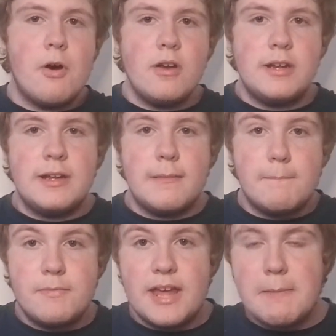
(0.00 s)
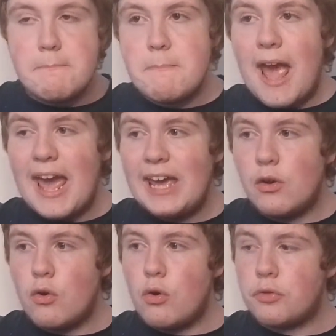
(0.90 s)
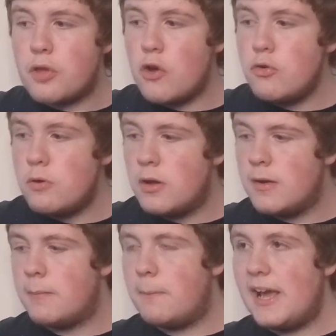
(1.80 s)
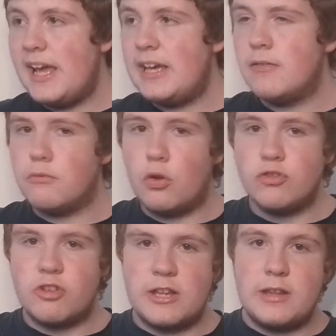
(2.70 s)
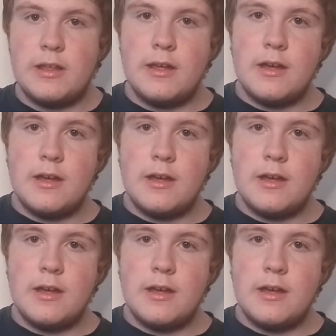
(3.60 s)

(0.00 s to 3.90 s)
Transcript: but it may also be launching.